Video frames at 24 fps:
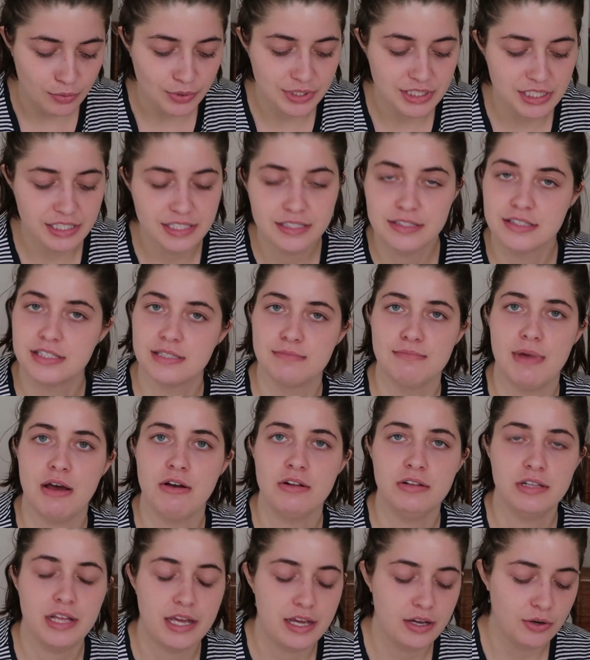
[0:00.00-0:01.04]
what did it
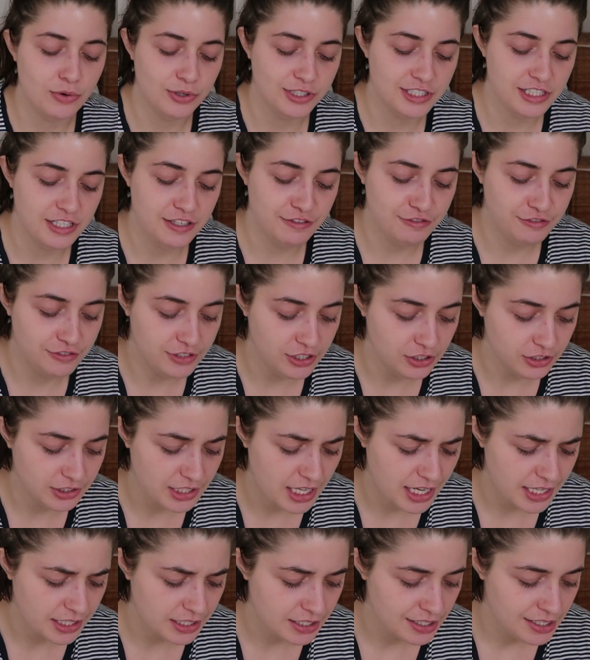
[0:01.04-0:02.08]
smell like, what did it feel
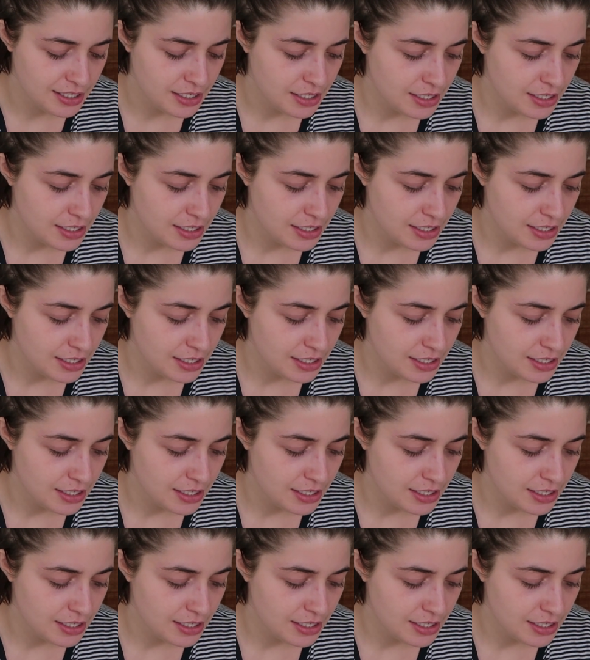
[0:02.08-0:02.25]
like.